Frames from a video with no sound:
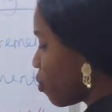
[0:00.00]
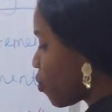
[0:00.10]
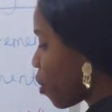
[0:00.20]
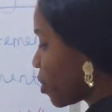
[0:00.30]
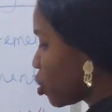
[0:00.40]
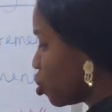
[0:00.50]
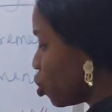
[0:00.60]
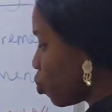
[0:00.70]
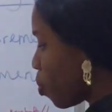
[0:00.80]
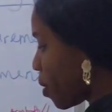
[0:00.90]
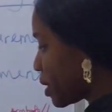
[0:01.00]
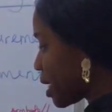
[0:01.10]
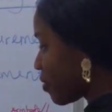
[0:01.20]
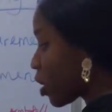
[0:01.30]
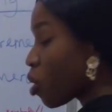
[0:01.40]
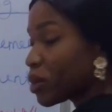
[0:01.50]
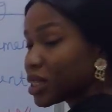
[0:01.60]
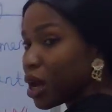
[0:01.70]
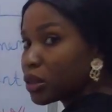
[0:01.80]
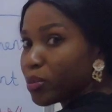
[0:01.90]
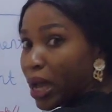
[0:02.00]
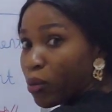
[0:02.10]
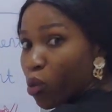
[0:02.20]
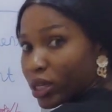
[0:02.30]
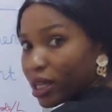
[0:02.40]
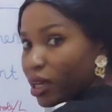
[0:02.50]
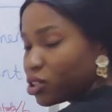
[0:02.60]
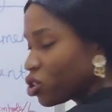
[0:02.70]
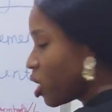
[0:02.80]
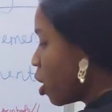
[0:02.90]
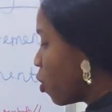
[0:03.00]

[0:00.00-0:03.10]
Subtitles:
From this new point, after coming down by 1 inch,